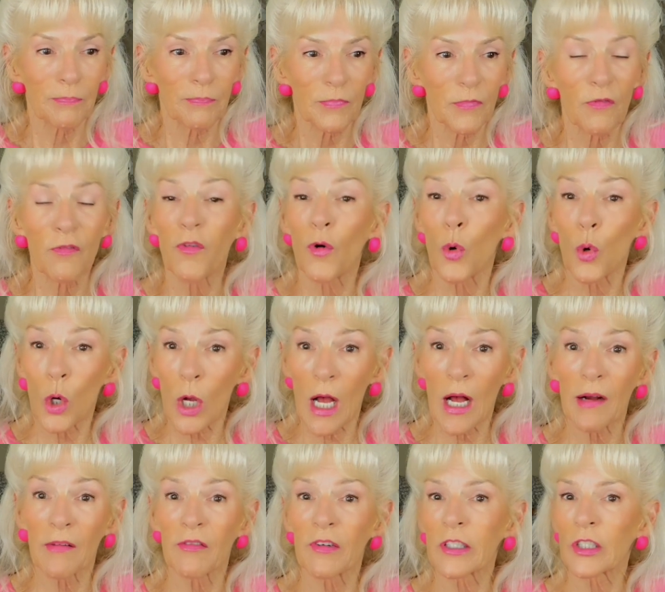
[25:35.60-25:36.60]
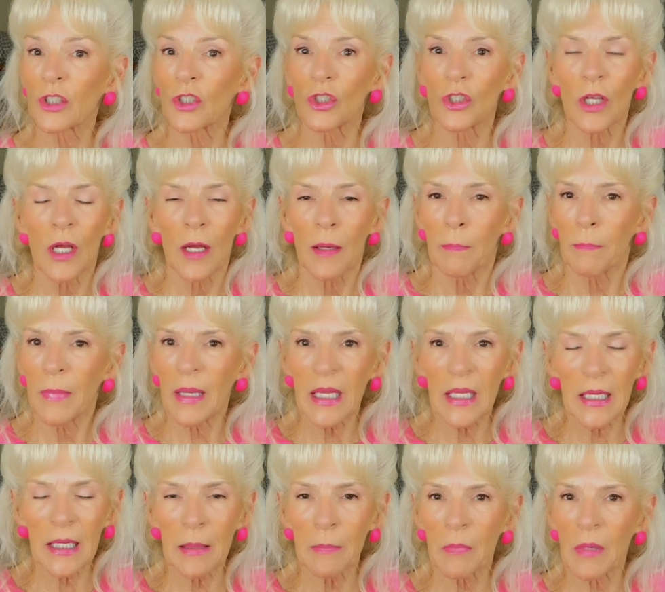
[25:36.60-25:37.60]
full coverage,
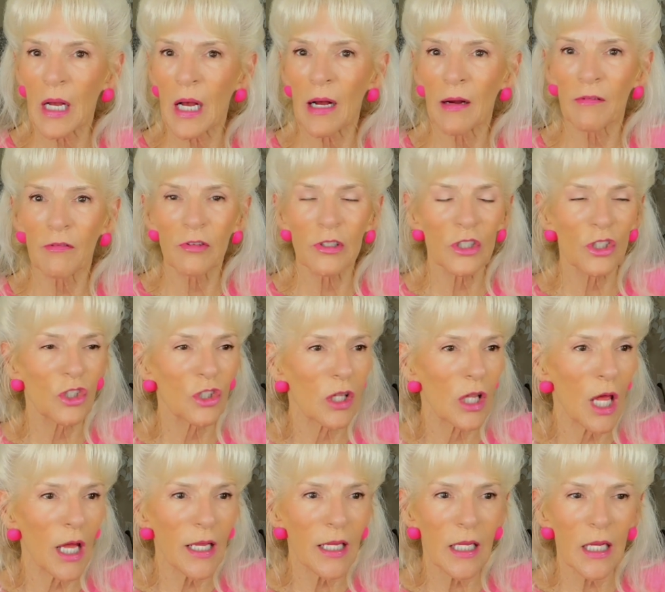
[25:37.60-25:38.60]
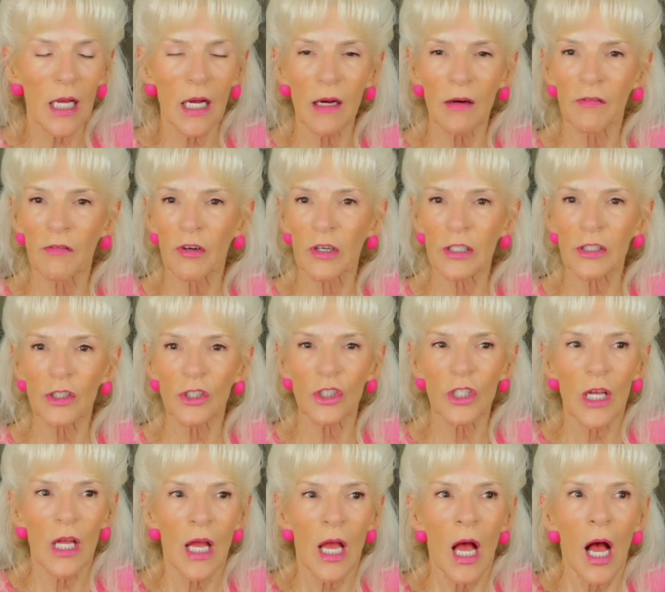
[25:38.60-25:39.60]
medium coverage, light coverage.
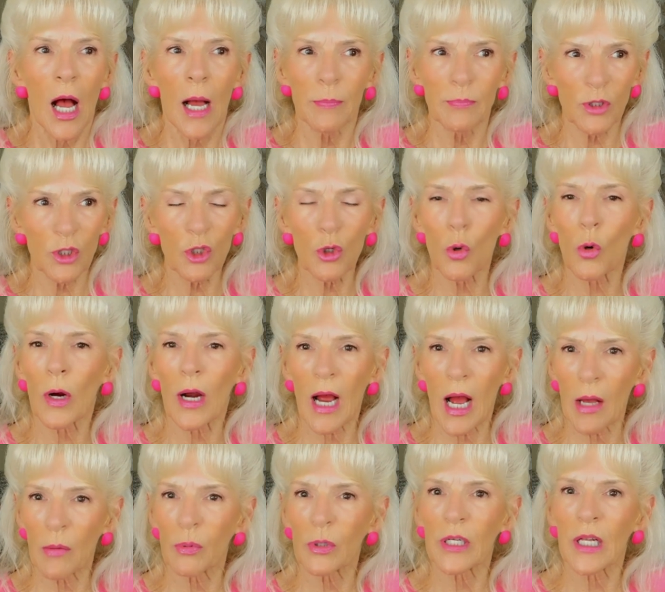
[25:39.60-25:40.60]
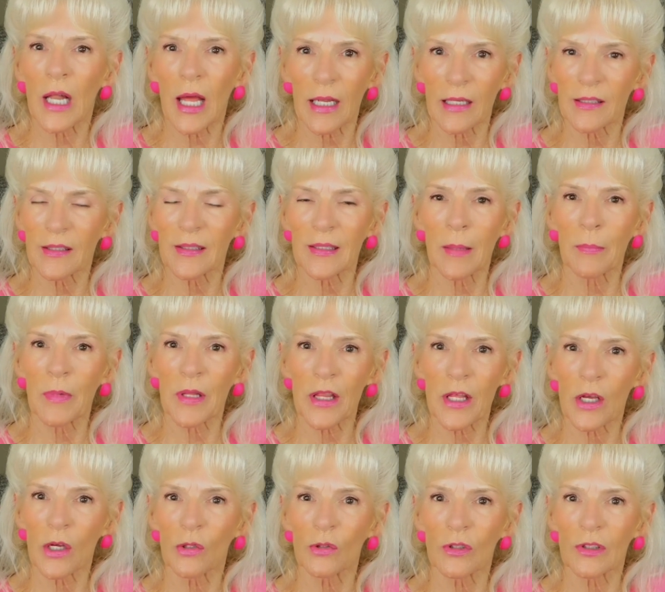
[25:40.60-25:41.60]
I'm sure I would like some of
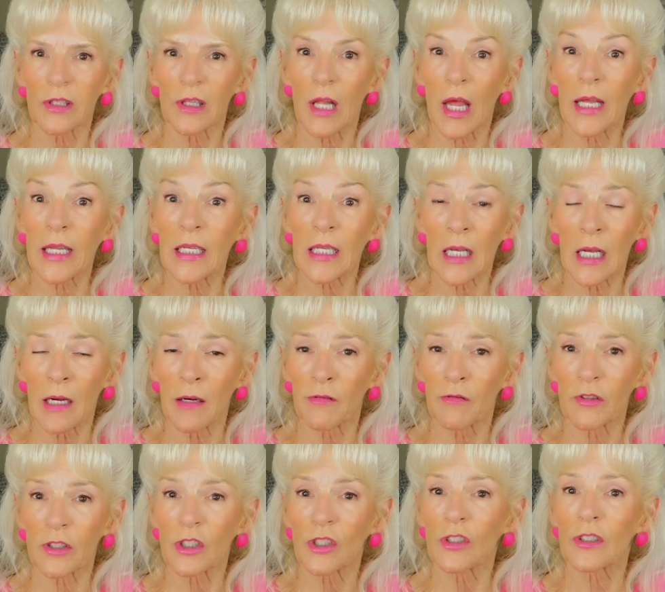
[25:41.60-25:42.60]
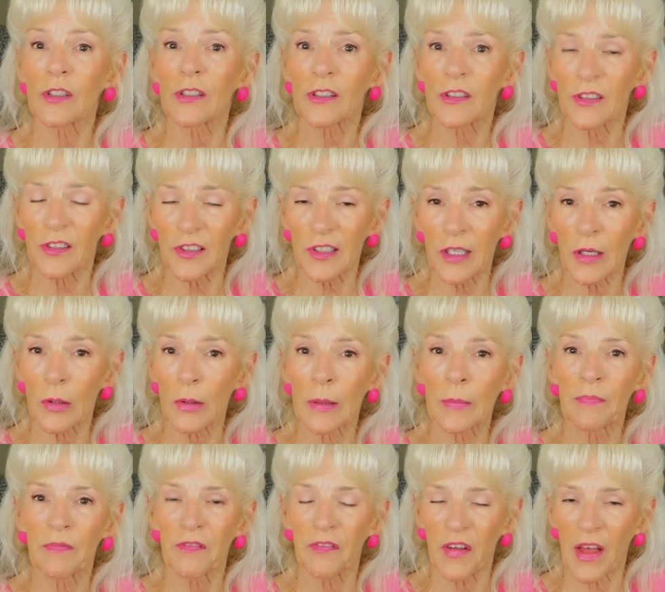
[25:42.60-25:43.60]
those light coverage
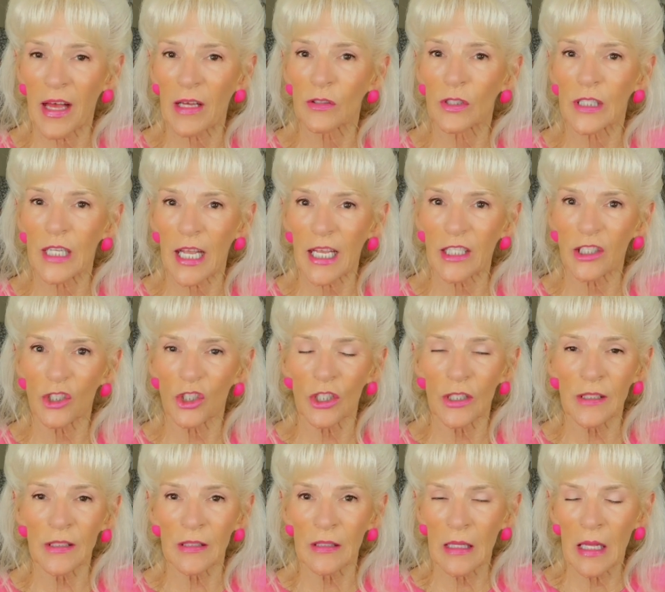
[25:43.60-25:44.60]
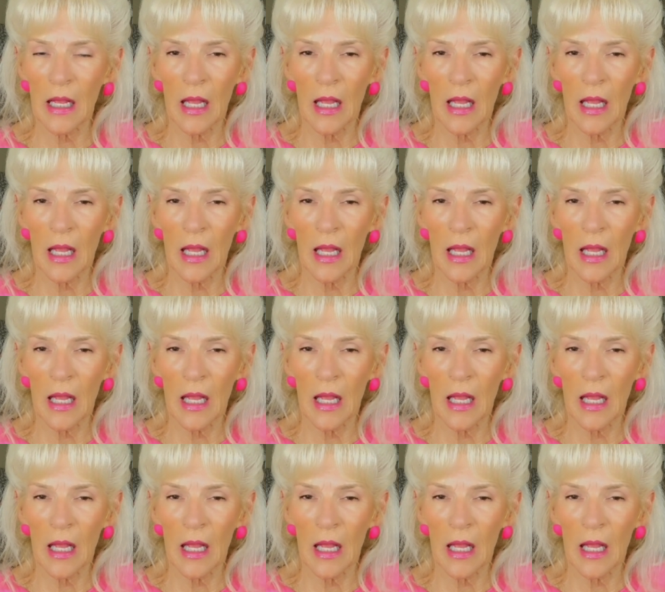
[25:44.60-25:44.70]
serum foundations,